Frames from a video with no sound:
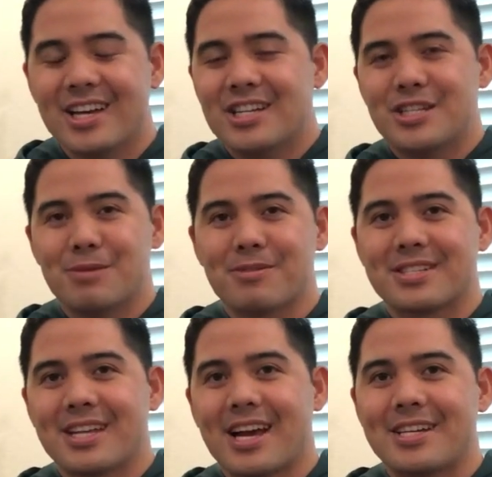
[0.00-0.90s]
Super
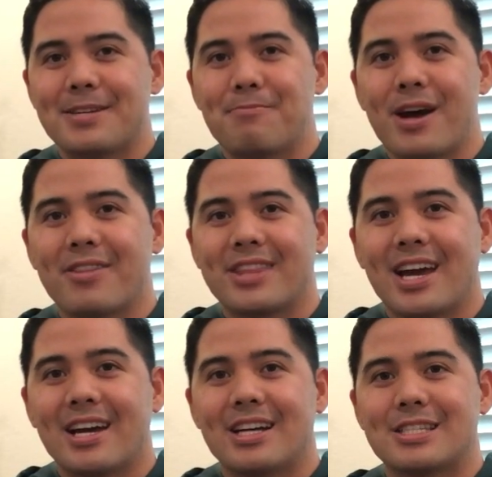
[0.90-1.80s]
excited about
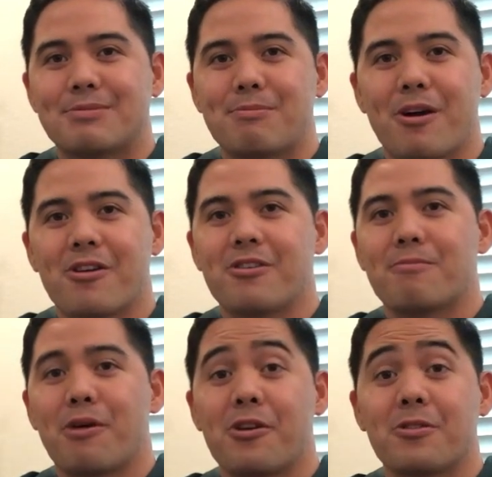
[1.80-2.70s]
that, to be
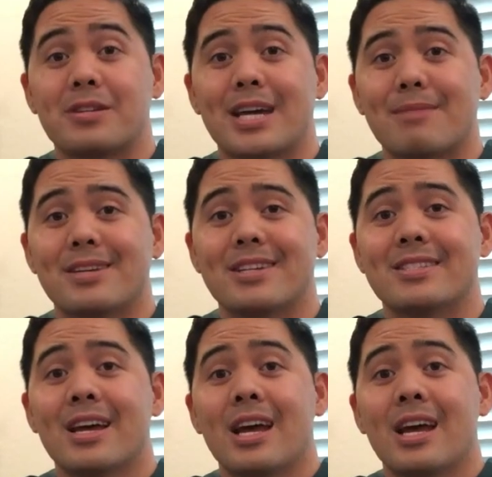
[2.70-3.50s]
partnering with Taptes.